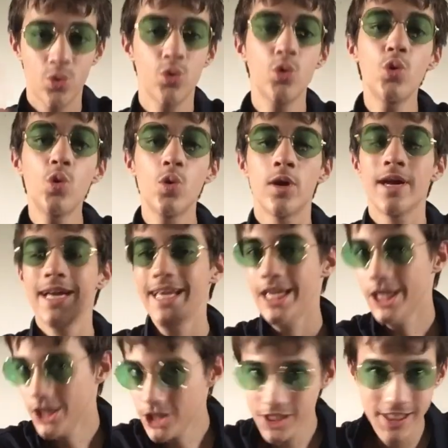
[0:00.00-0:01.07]
Ooh,
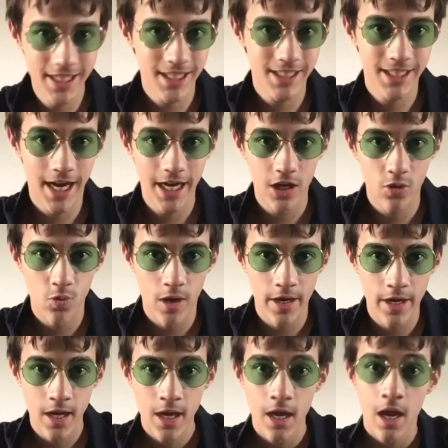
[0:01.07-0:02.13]
here's an exciting
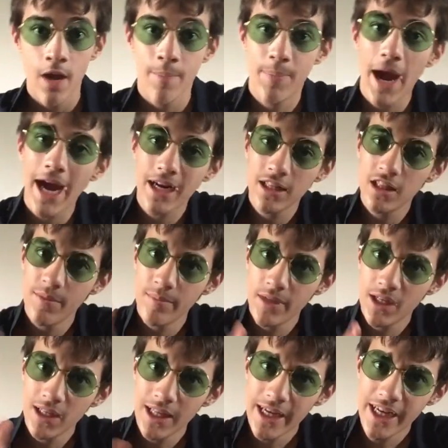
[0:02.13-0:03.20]
one. Back in the
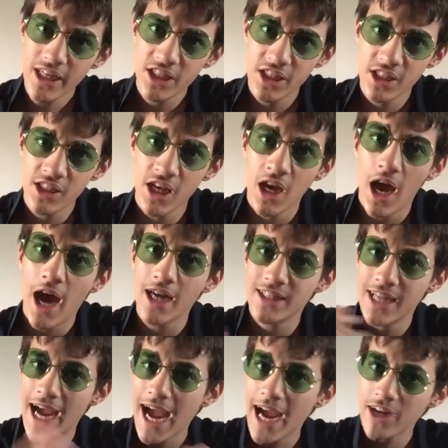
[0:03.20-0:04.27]
Middle Ages,
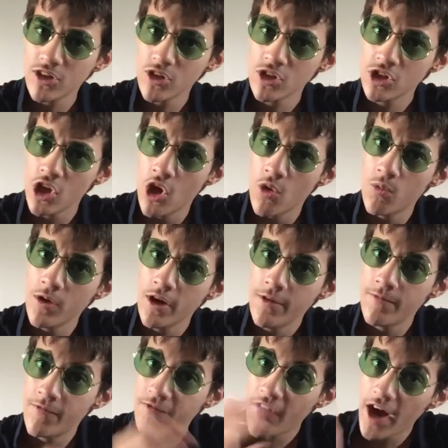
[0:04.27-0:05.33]
attackers
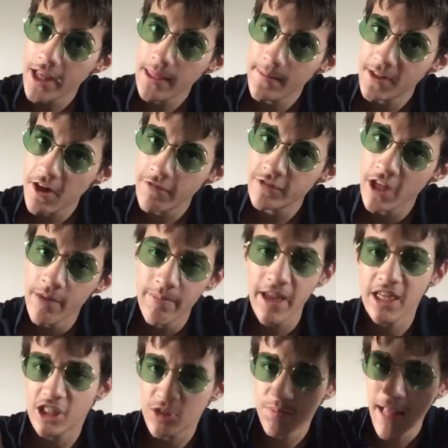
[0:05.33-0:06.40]
would find themselves
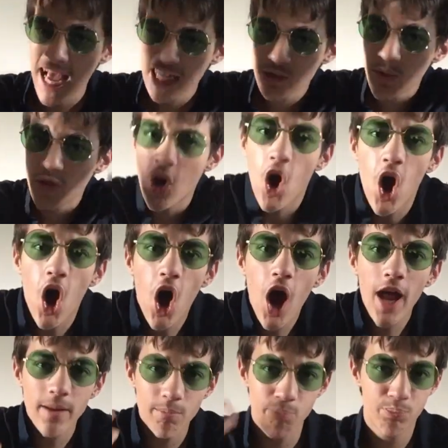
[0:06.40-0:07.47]
being splashed with
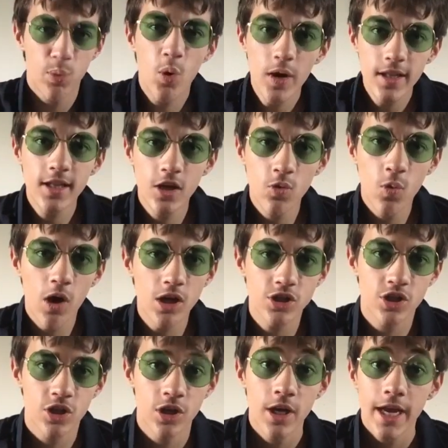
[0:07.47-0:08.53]
hot, boiling
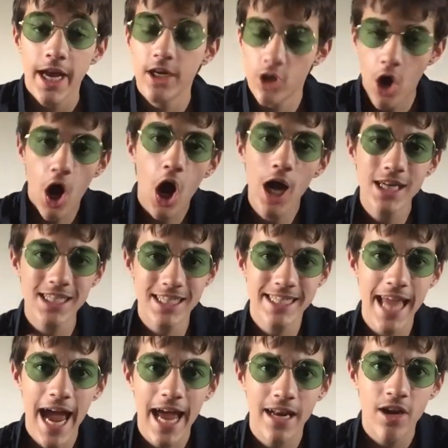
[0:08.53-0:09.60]
water and hot
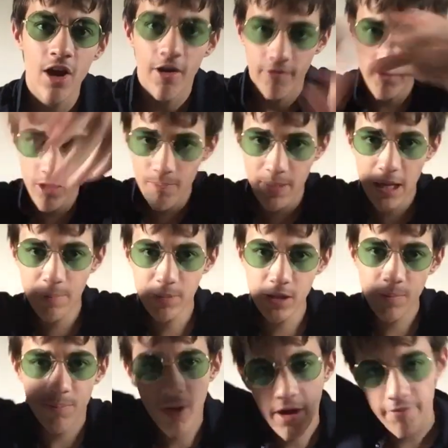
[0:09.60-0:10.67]
sand from the people
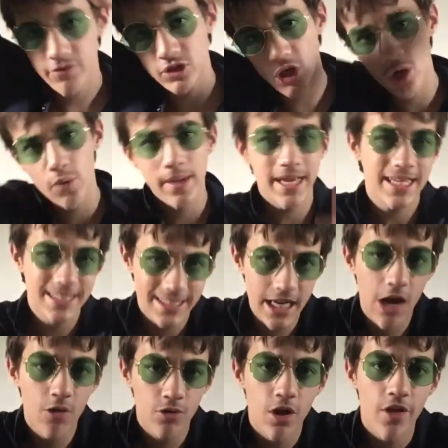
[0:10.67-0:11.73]
above throwing it
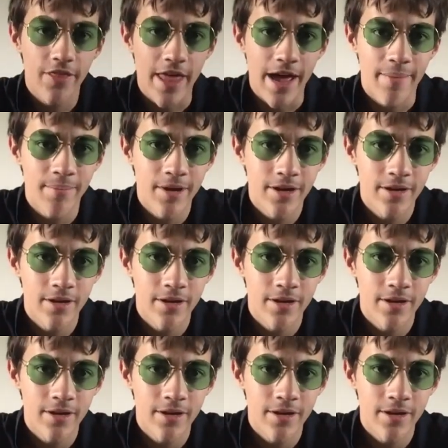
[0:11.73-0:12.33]
down on them.